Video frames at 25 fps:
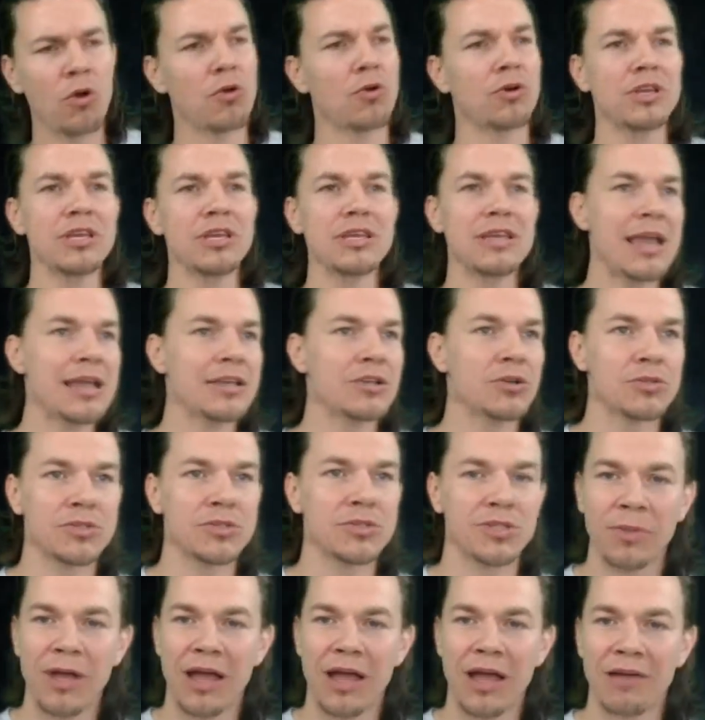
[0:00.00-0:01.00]
oh, don't eat egg
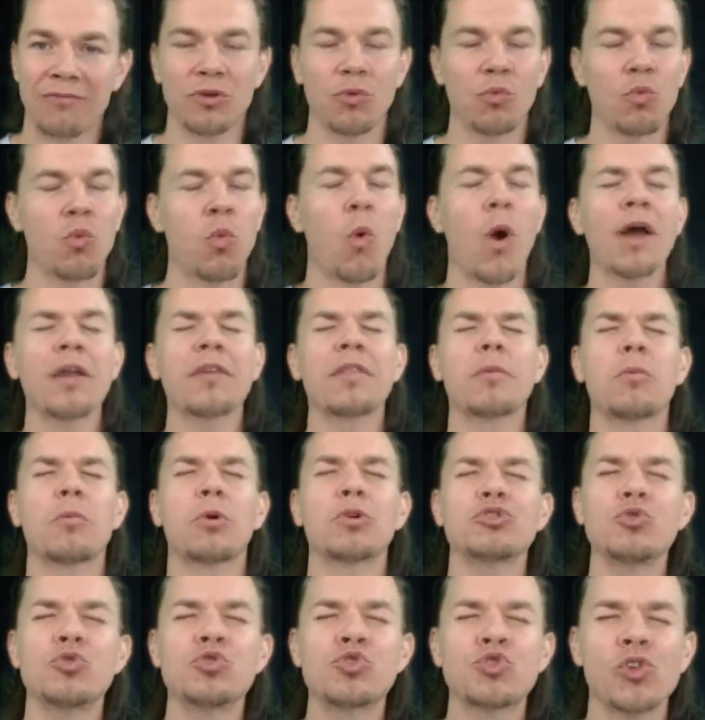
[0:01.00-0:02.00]
yolks, they're bad for you. One of the
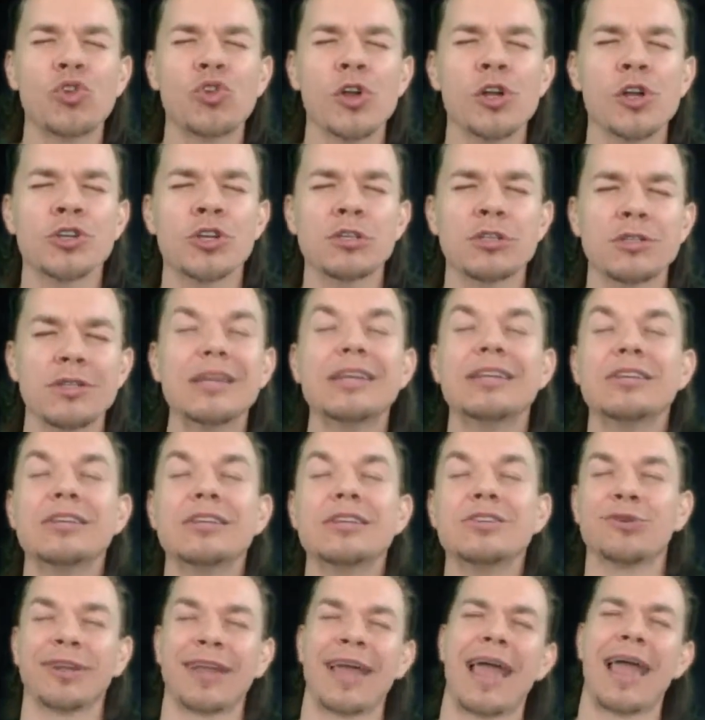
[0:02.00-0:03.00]
most nutritious
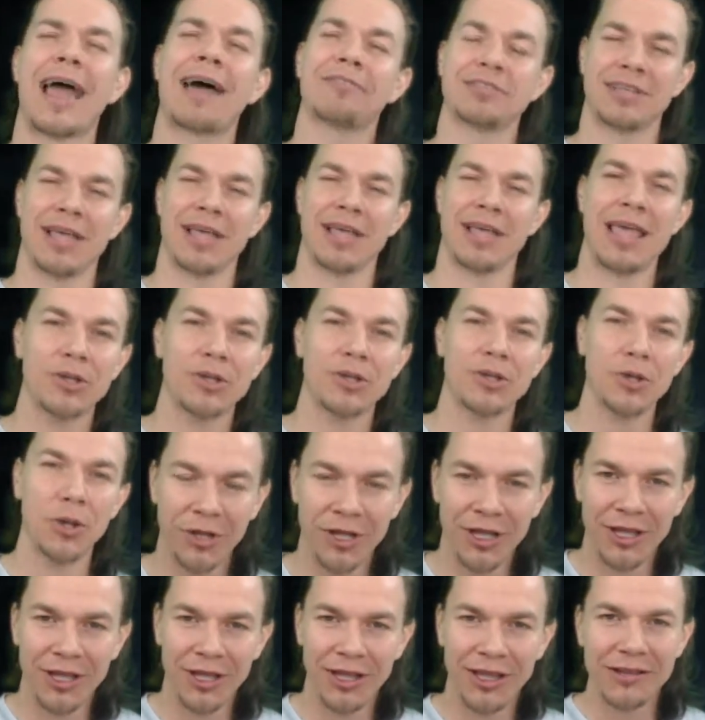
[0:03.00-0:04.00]
things you can have is an egg yolk.